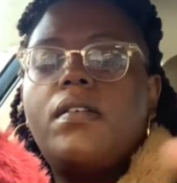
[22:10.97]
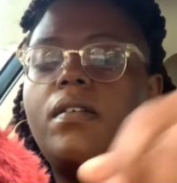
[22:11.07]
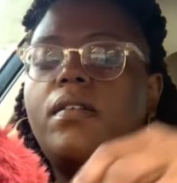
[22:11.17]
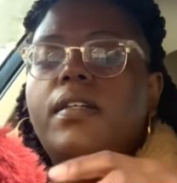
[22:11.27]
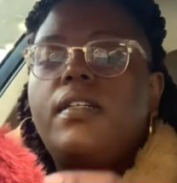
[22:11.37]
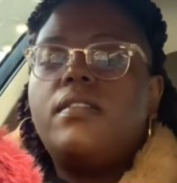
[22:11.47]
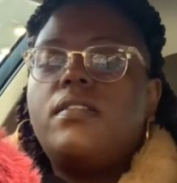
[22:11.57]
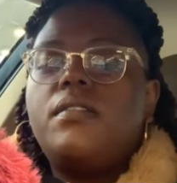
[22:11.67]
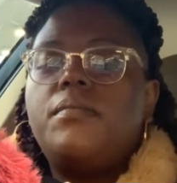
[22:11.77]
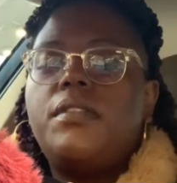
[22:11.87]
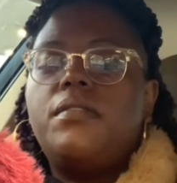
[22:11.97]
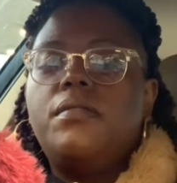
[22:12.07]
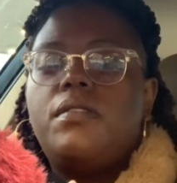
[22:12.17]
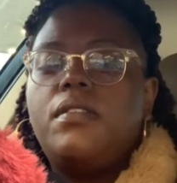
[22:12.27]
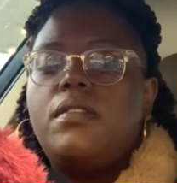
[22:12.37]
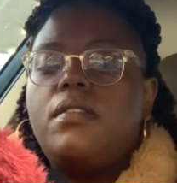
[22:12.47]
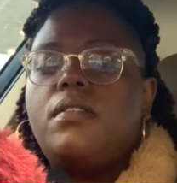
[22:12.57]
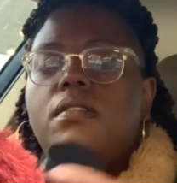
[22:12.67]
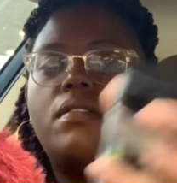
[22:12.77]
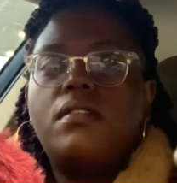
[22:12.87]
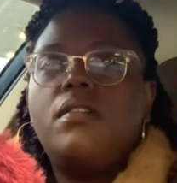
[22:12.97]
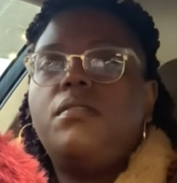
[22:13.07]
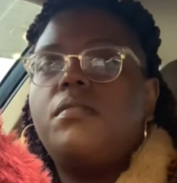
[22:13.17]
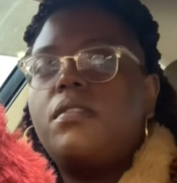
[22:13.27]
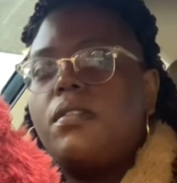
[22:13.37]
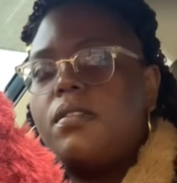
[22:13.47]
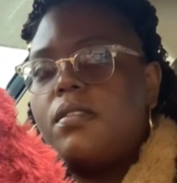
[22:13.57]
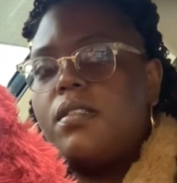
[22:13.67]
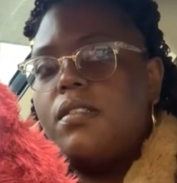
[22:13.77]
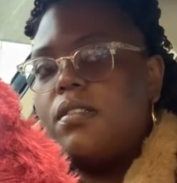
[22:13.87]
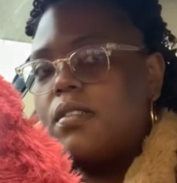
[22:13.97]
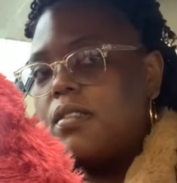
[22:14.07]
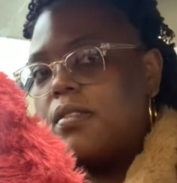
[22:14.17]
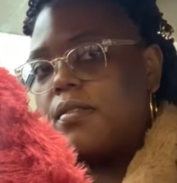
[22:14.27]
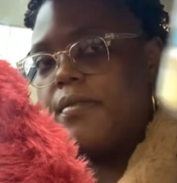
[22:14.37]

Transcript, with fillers: Alright, so I'm gonna use this no salt seasoning